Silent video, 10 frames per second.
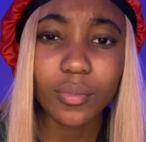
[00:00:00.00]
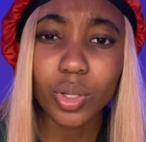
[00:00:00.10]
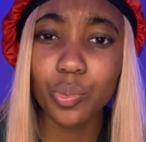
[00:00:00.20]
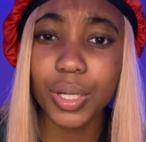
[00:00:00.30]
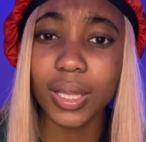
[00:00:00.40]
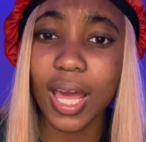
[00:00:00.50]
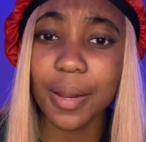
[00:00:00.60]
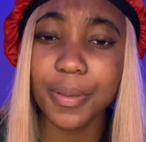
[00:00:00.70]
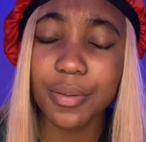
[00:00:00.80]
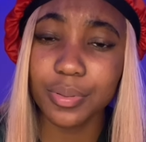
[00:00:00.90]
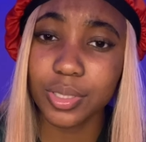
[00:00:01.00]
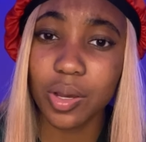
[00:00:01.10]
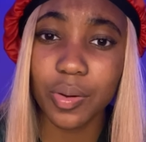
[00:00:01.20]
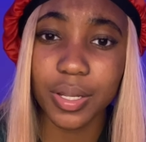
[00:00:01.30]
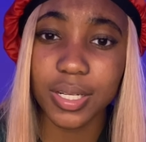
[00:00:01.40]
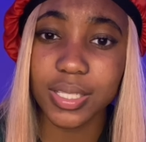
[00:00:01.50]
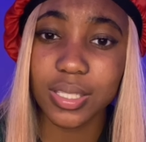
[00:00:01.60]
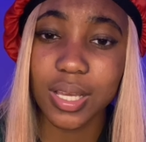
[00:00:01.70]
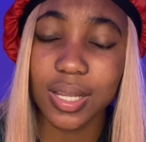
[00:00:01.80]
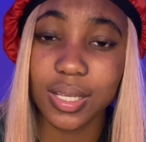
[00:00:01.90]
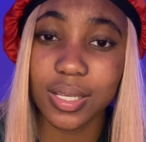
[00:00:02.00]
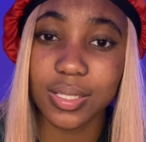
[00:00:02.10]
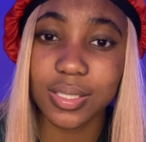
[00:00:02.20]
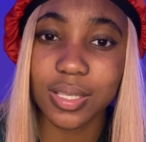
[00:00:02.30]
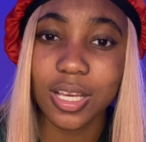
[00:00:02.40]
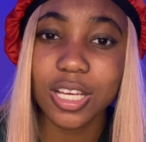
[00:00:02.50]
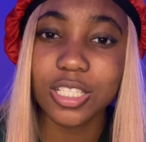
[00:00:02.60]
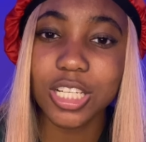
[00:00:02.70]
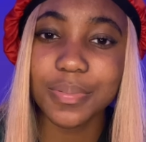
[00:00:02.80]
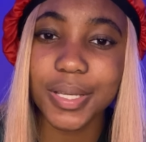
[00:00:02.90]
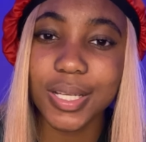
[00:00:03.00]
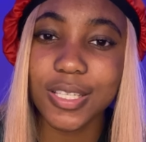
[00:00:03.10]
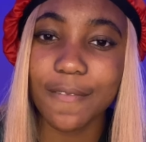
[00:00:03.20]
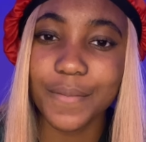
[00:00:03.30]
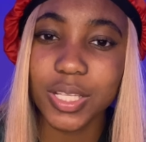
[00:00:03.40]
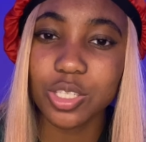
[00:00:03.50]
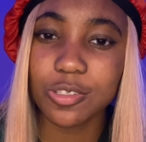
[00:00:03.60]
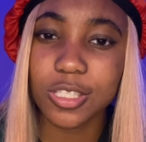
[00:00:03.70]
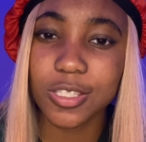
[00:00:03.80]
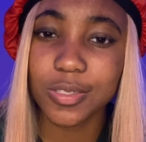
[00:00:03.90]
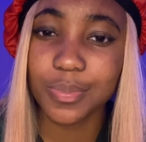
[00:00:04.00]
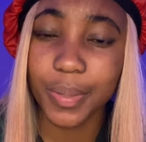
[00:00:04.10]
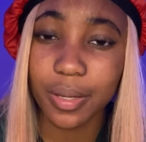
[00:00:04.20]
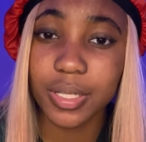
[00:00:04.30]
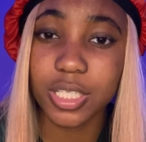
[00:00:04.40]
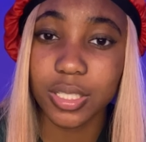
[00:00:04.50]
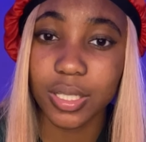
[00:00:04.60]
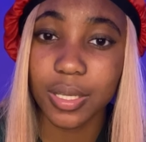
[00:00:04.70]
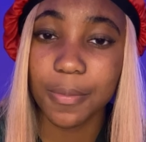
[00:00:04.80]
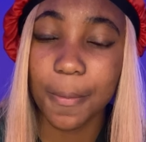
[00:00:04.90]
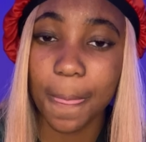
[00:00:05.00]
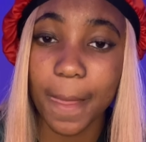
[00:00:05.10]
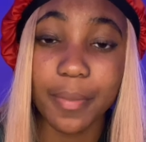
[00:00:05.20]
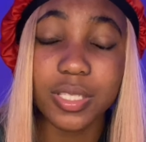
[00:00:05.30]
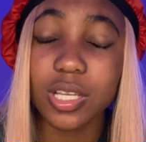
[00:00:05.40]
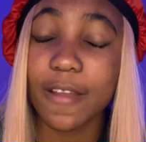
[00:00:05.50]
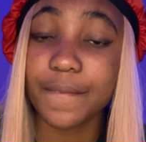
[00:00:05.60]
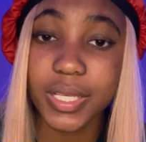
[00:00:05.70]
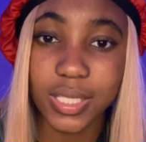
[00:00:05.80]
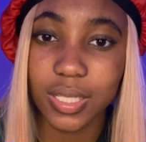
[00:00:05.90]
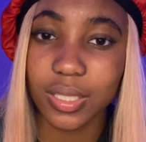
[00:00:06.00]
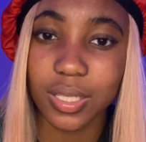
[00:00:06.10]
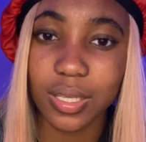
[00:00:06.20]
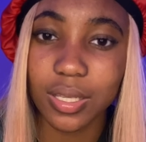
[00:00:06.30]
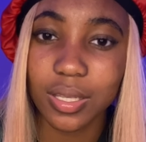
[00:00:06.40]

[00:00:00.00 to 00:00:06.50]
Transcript: what a lot of people don't understand is, just because it fits you spiritually, I mean, sorry, physically,